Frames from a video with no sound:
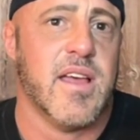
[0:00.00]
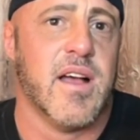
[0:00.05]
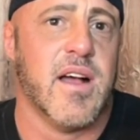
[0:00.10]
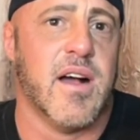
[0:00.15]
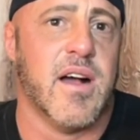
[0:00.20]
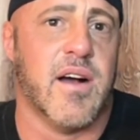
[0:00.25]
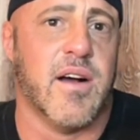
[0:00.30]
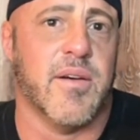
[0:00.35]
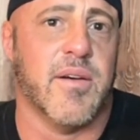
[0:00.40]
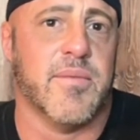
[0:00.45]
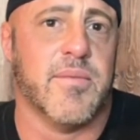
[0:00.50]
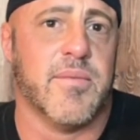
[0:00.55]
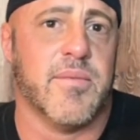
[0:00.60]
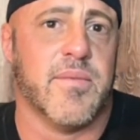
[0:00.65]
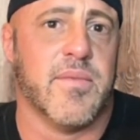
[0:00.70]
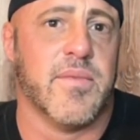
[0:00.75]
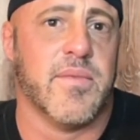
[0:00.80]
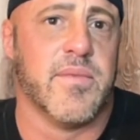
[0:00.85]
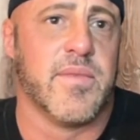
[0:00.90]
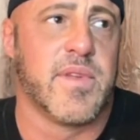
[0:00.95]
Um,
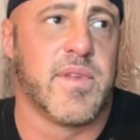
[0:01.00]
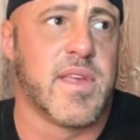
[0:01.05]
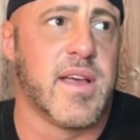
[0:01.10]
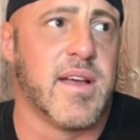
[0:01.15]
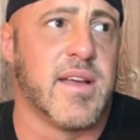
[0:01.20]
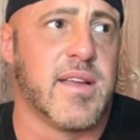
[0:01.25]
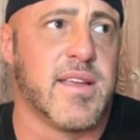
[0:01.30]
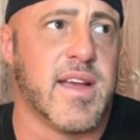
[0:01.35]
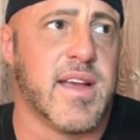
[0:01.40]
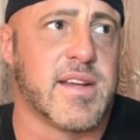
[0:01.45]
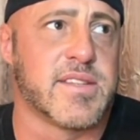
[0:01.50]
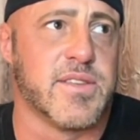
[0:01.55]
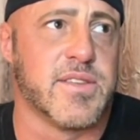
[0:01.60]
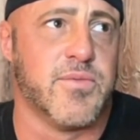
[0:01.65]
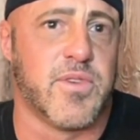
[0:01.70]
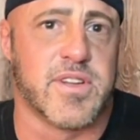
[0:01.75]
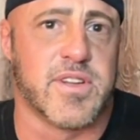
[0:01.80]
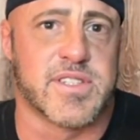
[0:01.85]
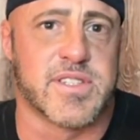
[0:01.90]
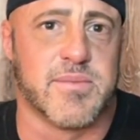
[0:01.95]
yeah, you actually
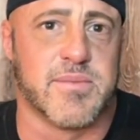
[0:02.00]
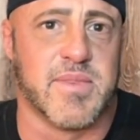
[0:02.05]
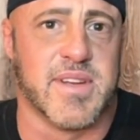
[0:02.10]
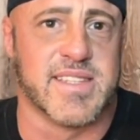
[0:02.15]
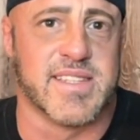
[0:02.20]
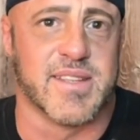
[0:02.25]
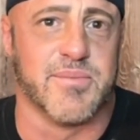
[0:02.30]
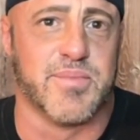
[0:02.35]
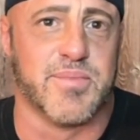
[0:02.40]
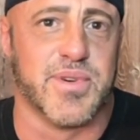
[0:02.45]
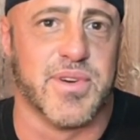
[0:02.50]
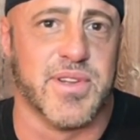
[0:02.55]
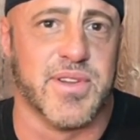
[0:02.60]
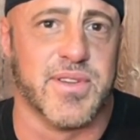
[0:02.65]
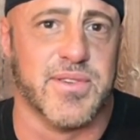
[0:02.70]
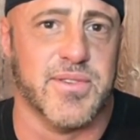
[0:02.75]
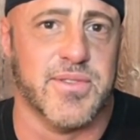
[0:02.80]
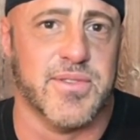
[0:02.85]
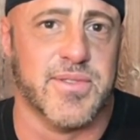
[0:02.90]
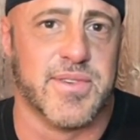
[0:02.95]
want somebody's input
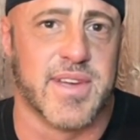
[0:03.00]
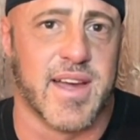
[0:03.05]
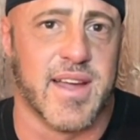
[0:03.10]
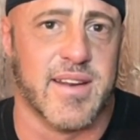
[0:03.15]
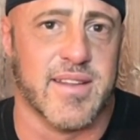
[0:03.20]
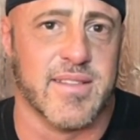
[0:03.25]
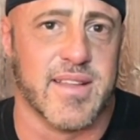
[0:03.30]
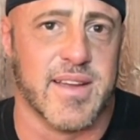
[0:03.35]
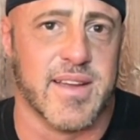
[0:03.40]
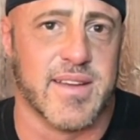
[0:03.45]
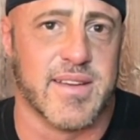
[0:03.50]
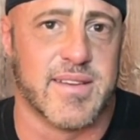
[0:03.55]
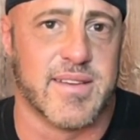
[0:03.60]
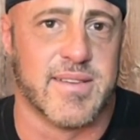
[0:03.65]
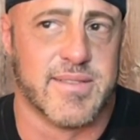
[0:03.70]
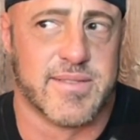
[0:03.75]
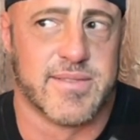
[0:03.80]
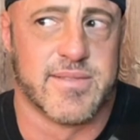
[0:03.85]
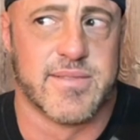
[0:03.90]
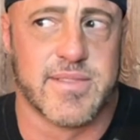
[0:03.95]
who kind of, like,
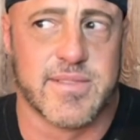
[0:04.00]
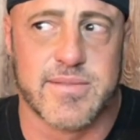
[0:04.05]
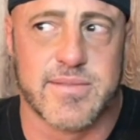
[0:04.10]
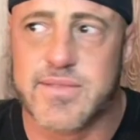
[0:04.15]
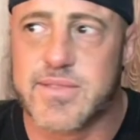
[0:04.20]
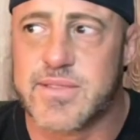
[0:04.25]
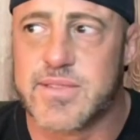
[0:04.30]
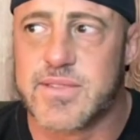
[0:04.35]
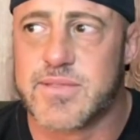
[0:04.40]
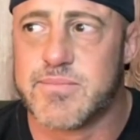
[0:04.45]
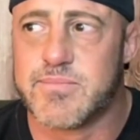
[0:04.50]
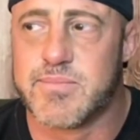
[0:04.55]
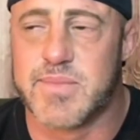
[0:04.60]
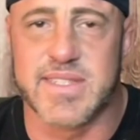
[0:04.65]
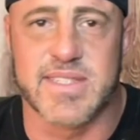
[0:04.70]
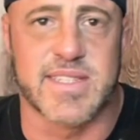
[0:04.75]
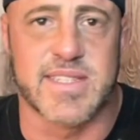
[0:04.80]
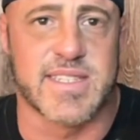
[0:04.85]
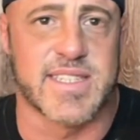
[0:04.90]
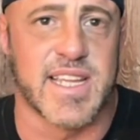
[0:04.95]

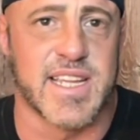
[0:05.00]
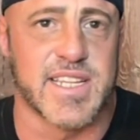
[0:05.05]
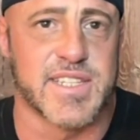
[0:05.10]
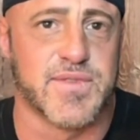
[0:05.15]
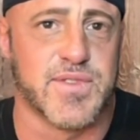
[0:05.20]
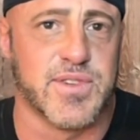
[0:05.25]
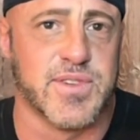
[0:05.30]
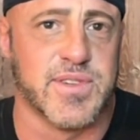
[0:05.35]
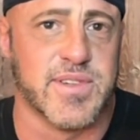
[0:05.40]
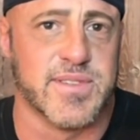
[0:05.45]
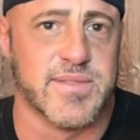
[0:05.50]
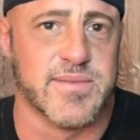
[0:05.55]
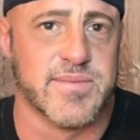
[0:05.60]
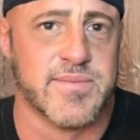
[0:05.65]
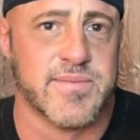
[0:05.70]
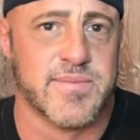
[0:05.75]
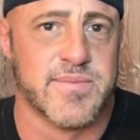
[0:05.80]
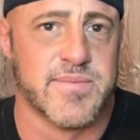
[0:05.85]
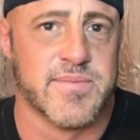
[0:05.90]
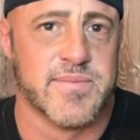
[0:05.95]
been successful and
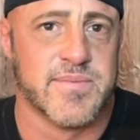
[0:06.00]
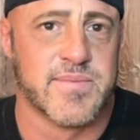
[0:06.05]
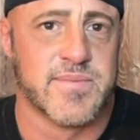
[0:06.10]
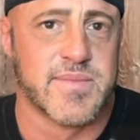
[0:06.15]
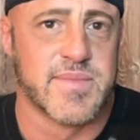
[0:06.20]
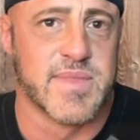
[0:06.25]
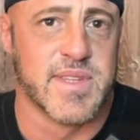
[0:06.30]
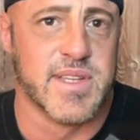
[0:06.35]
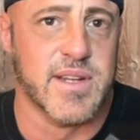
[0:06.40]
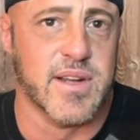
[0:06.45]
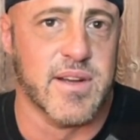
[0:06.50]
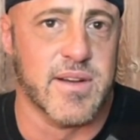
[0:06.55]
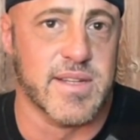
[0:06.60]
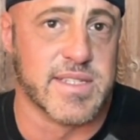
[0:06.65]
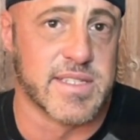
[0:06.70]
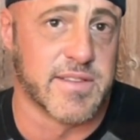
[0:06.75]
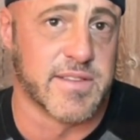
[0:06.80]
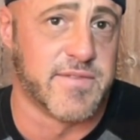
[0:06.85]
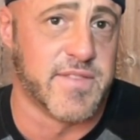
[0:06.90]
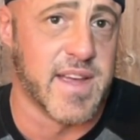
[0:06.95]
you know,
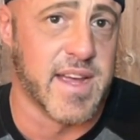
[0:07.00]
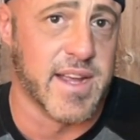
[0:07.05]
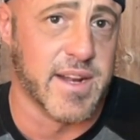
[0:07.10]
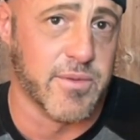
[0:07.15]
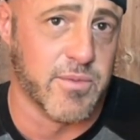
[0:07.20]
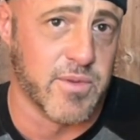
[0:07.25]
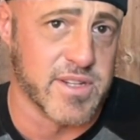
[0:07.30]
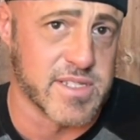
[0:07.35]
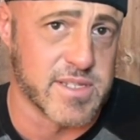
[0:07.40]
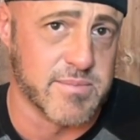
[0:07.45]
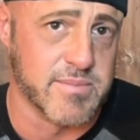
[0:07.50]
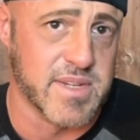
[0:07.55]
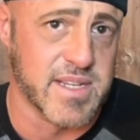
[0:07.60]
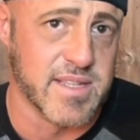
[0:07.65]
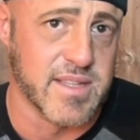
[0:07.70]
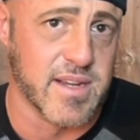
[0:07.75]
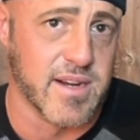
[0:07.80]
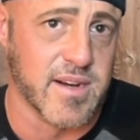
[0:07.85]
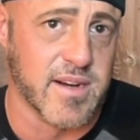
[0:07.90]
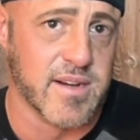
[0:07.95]
is a fan and wants to be
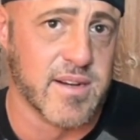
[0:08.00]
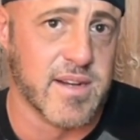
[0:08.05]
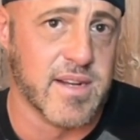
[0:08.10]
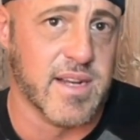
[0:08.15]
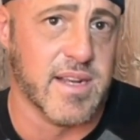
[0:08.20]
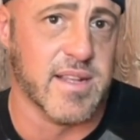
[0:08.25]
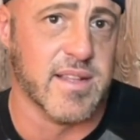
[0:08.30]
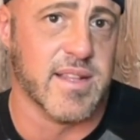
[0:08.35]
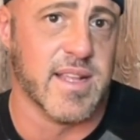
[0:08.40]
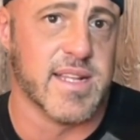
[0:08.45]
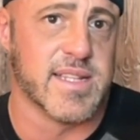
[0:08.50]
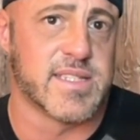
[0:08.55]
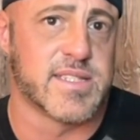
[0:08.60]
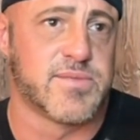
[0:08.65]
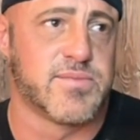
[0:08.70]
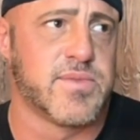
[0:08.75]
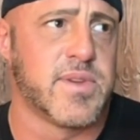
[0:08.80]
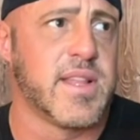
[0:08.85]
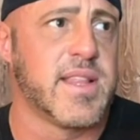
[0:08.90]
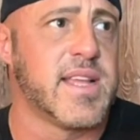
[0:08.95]
there. And
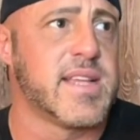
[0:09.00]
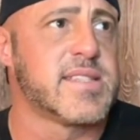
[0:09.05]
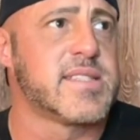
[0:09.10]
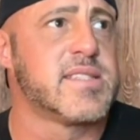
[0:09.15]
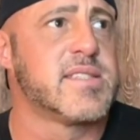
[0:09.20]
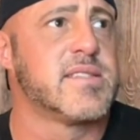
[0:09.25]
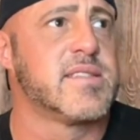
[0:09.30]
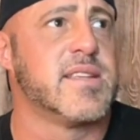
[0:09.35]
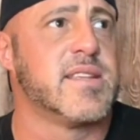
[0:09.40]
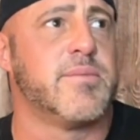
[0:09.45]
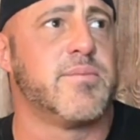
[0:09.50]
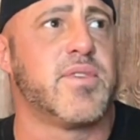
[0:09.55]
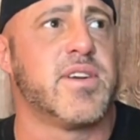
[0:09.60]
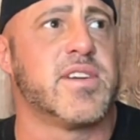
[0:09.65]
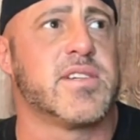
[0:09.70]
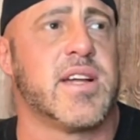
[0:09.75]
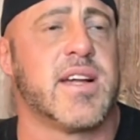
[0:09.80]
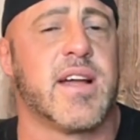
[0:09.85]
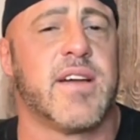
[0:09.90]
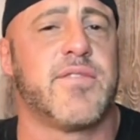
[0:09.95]
that's that's the
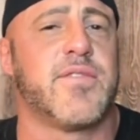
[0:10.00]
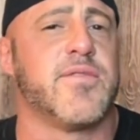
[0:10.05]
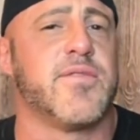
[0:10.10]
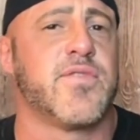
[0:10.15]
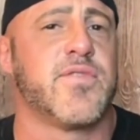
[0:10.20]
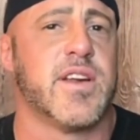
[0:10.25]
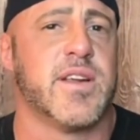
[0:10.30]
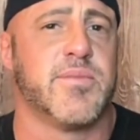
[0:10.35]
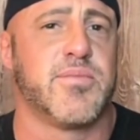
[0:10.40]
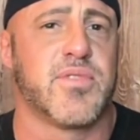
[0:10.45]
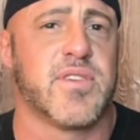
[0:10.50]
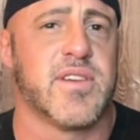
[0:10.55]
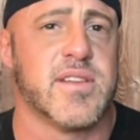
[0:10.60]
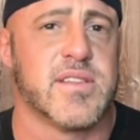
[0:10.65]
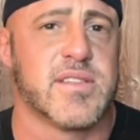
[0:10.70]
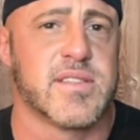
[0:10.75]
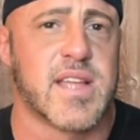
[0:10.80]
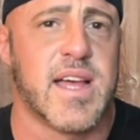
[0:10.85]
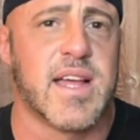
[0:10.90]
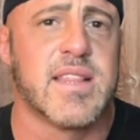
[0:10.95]
impression I got from Freddie
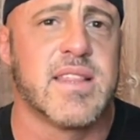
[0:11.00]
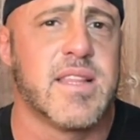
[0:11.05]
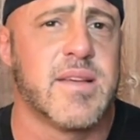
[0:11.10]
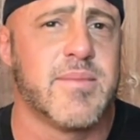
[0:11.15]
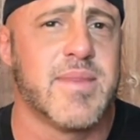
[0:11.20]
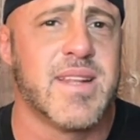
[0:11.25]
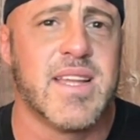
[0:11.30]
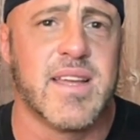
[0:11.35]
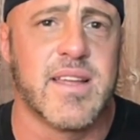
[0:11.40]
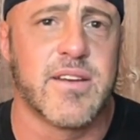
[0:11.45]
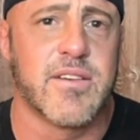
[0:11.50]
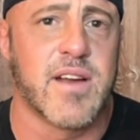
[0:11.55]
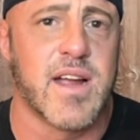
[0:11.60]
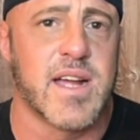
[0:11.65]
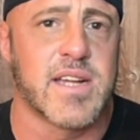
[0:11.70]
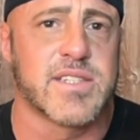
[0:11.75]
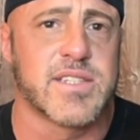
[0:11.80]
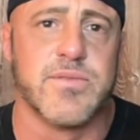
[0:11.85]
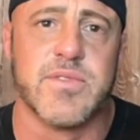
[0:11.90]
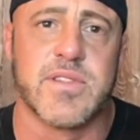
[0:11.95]
Prinze. I had limited
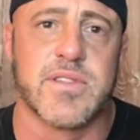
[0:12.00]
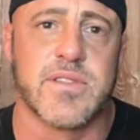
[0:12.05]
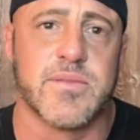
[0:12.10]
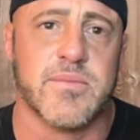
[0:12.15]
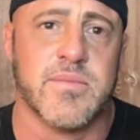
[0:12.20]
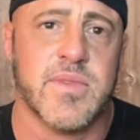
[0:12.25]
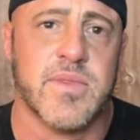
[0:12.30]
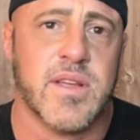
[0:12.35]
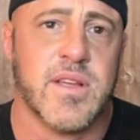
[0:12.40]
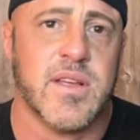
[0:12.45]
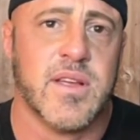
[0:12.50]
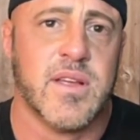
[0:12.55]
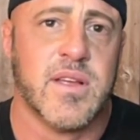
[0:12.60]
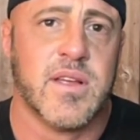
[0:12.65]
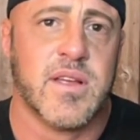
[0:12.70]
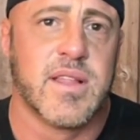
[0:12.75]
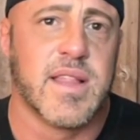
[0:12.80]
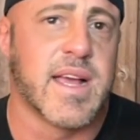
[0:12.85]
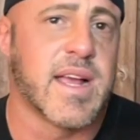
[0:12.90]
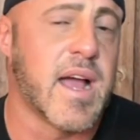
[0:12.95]
interaction with him.
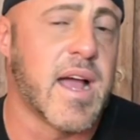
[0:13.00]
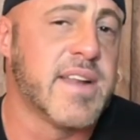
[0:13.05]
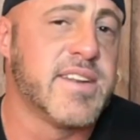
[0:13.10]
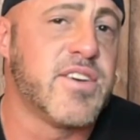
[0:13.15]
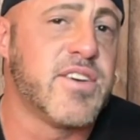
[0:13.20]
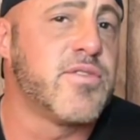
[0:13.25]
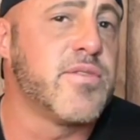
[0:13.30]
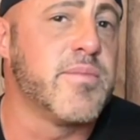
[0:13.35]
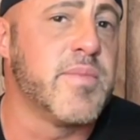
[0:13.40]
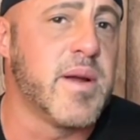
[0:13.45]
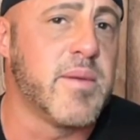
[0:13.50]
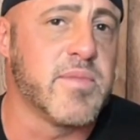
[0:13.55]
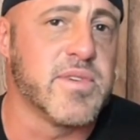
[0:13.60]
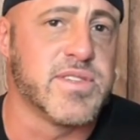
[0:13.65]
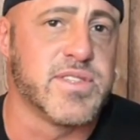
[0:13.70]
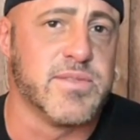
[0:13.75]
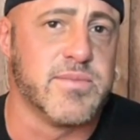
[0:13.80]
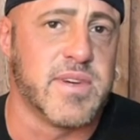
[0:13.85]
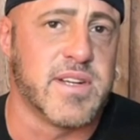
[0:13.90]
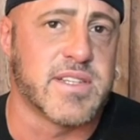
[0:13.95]
Like, I don't remember
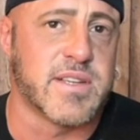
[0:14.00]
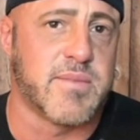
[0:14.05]
too much.